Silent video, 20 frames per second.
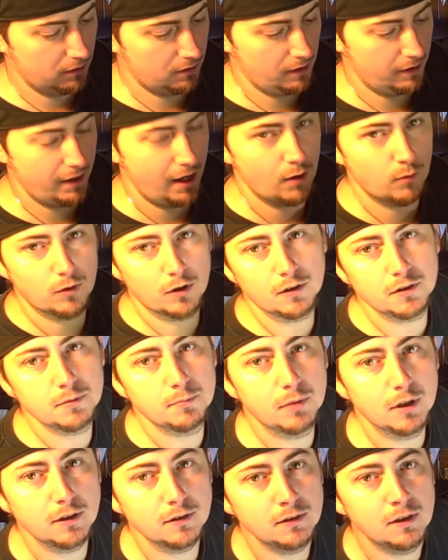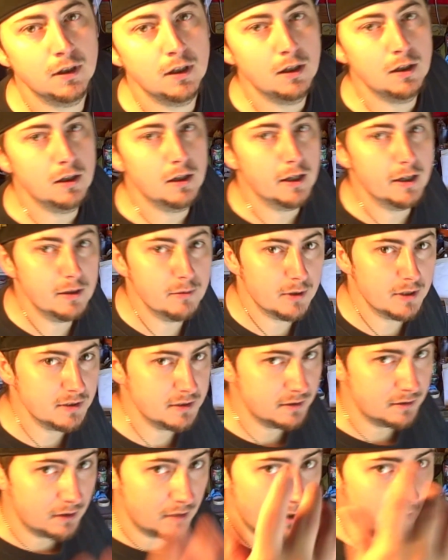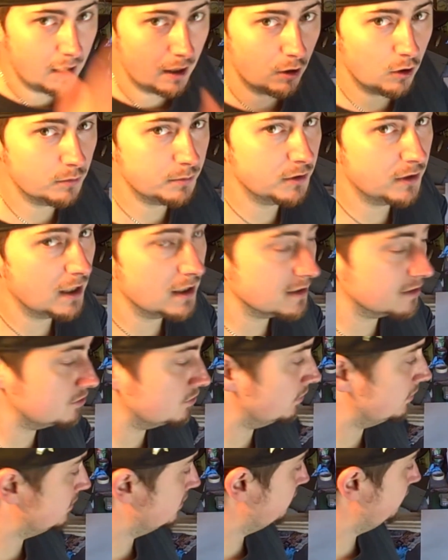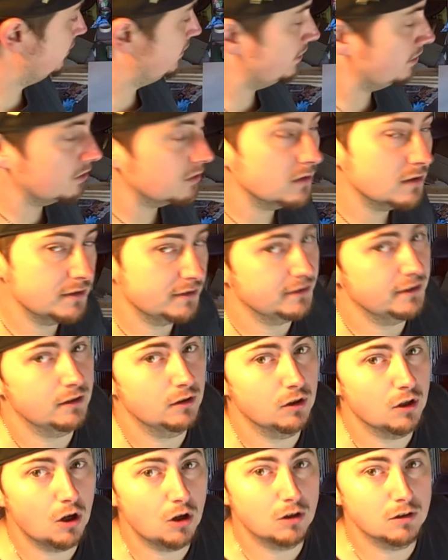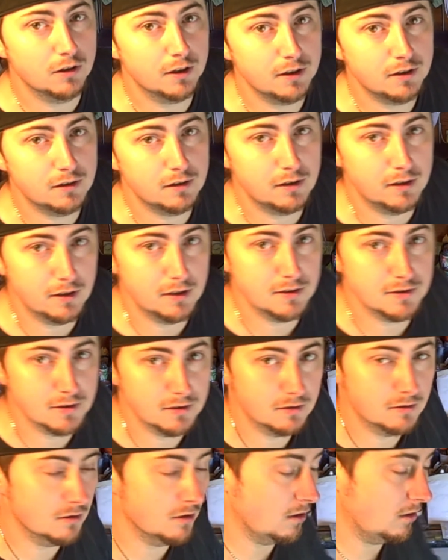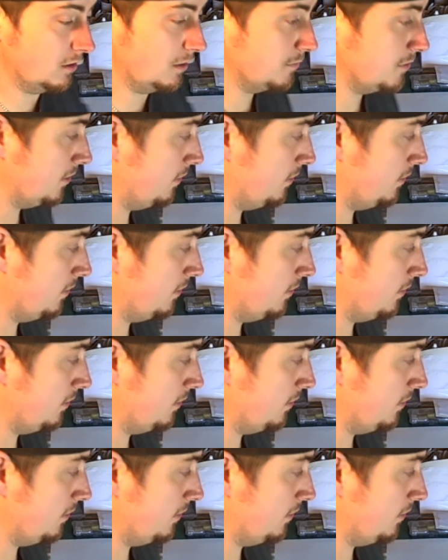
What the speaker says: and that works. But anyways, I hope you guys enjoyed this video. It was a little long. It is a little long. I'm